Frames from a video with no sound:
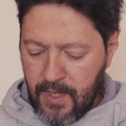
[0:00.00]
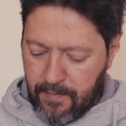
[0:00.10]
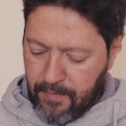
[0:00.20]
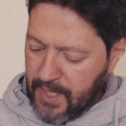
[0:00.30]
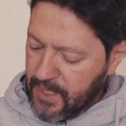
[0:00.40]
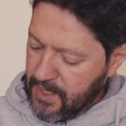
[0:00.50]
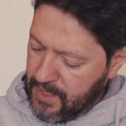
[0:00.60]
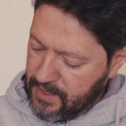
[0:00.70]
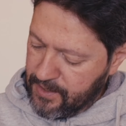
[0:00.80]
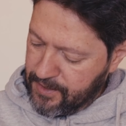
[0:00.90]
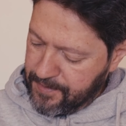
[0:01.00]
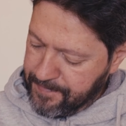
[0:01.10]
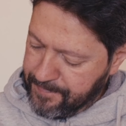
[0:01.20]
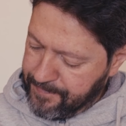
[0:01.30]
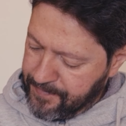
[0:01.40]
Maintenance:
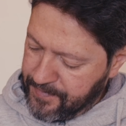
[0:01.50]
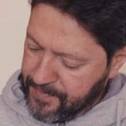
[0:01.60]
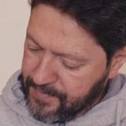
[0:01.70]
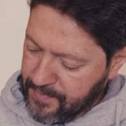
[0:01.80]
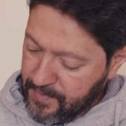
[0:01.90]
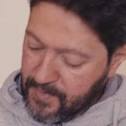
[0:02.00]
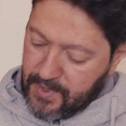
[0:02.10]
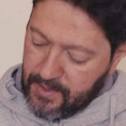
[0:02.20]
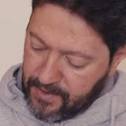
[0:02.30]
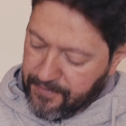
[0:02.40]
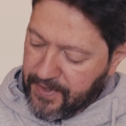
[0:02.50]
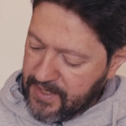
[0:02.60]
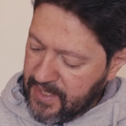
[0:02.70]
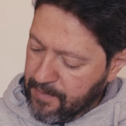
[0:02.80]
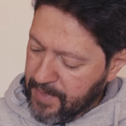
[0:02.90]
the
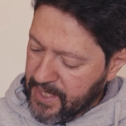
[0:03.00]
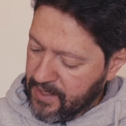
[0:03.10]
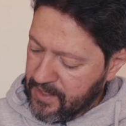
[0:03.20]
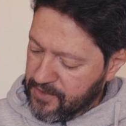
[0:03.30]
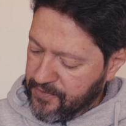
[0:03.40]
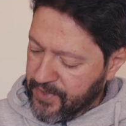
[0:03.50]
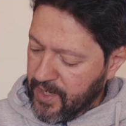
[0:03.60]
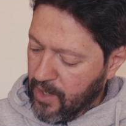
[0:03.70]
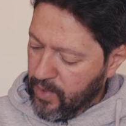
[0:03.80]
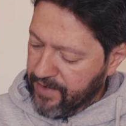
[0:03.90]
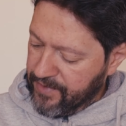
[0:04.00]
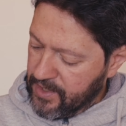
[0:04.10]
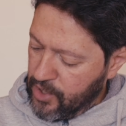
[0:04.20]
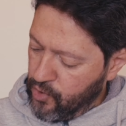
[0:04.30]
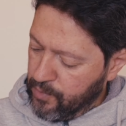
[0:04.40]
fans are maintenance free, however
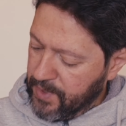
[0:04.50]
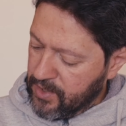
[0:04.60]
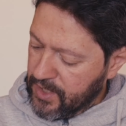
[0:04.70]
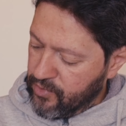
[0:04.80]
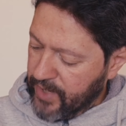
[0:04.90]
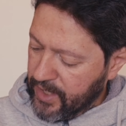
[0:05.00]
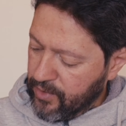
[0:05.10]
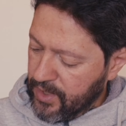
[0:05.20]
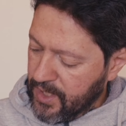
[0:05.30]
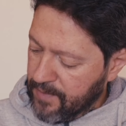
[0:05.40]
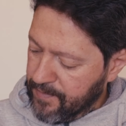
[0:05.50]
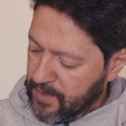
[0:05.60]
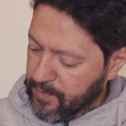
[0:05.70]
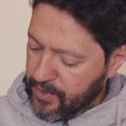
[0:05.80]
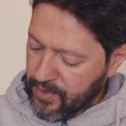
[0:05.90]
they should be cleaned regularly,
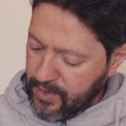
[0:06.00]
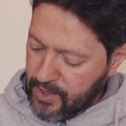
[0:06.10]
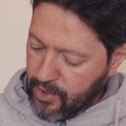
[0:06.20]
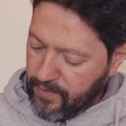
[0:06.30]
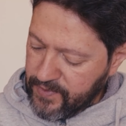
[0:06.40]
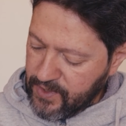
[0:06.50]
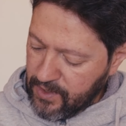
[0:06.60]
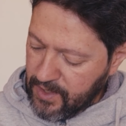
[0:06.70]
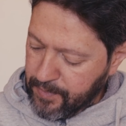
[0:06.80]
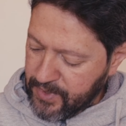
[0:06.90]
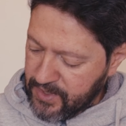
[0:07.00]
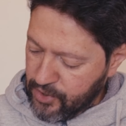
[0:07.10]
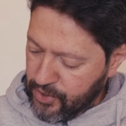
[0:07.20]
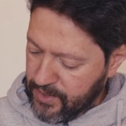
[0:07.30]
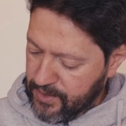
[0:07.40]
in particular of salt
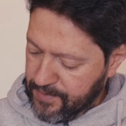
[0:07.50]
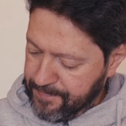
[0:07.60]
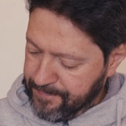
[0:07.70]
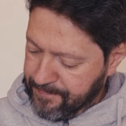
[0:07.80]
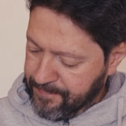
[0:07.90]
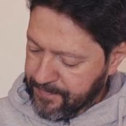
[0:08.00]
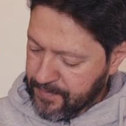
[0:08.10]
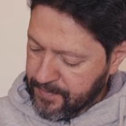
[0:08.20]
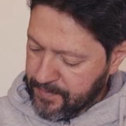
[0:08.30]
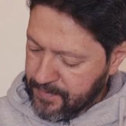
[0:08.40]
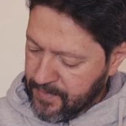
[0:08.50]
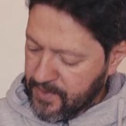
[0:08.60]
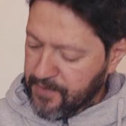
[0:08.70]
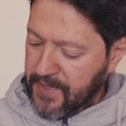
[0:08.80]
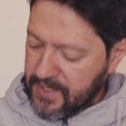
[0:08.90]
depositions.
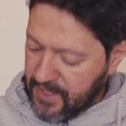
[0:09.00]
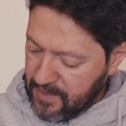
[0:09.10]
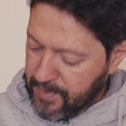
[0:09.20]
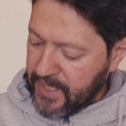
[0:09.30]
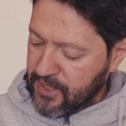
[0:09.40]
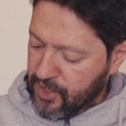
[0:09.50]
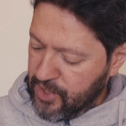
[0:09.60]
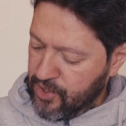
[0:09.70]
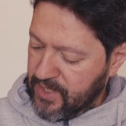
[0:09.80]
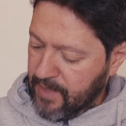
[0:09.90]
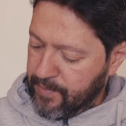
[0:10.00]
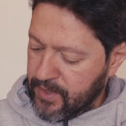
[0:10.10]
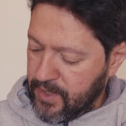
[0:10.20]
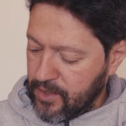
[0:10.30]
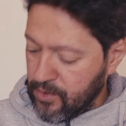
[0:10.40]
The fans can be exchanged
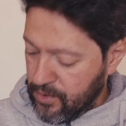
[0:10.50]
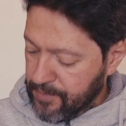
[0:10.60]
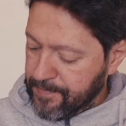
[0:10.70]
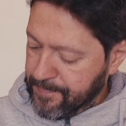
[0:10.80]
separately. Good.